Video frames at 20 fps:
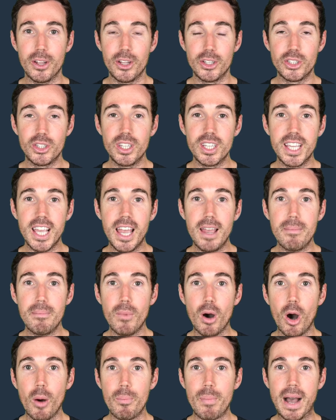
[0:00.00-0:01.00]
So you're getting
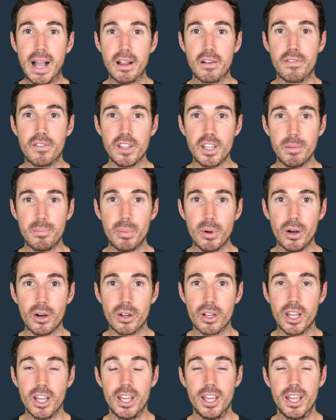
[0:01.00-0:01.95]
more bang for your buck.